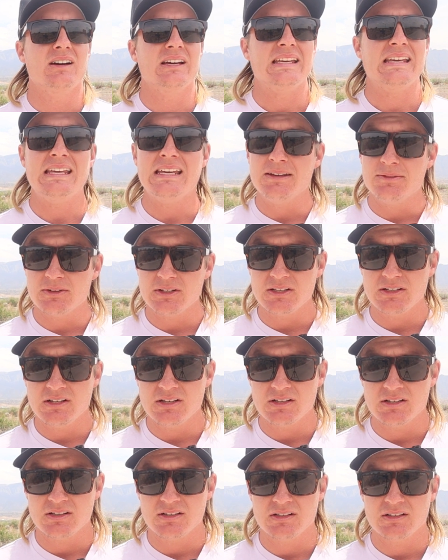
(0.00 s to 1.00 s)
even
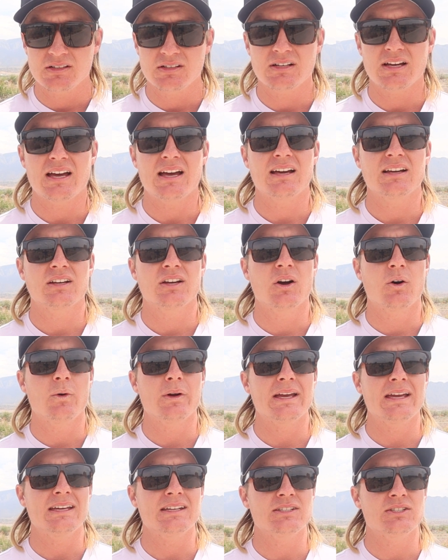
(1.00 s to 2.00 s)

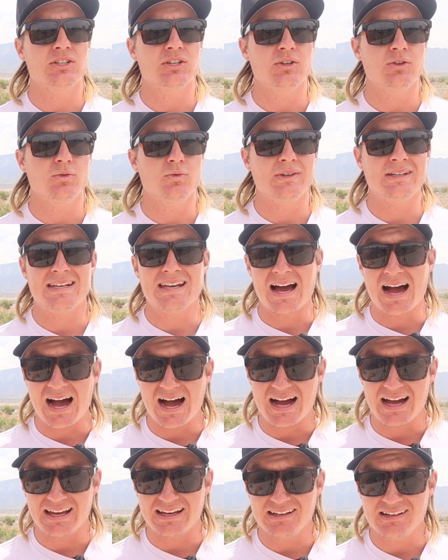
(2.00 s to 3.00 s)
going into
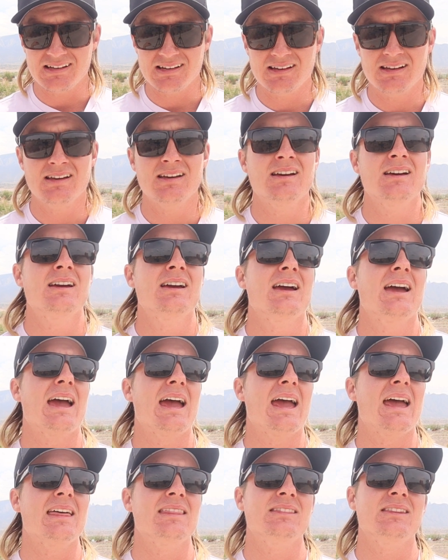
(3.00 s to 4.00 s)
9,
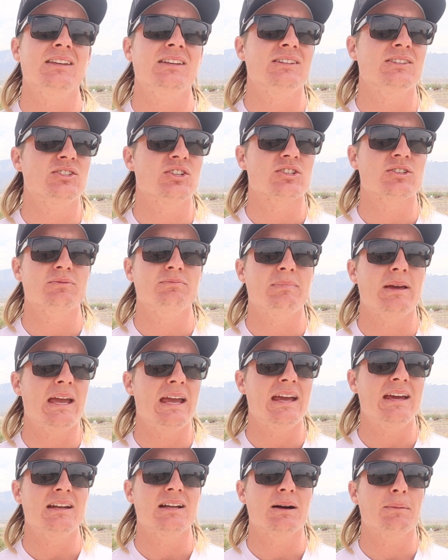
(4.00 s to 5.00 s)
and then just
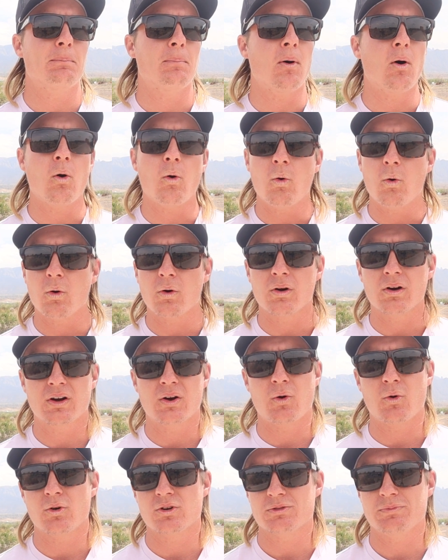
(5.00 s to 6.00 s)
made a poor
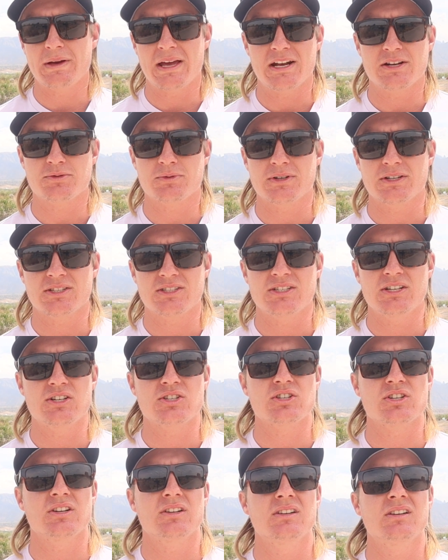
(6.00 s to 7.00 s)
course management
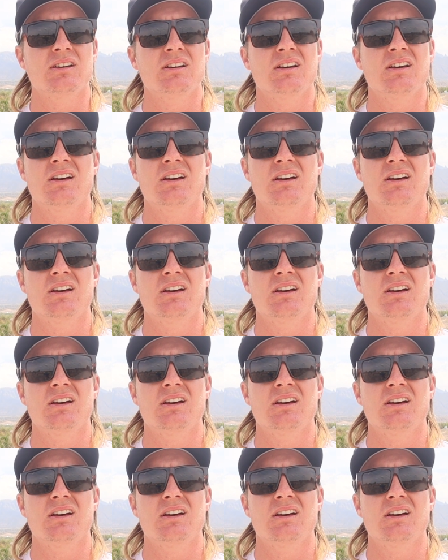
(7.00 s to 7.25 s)
decision.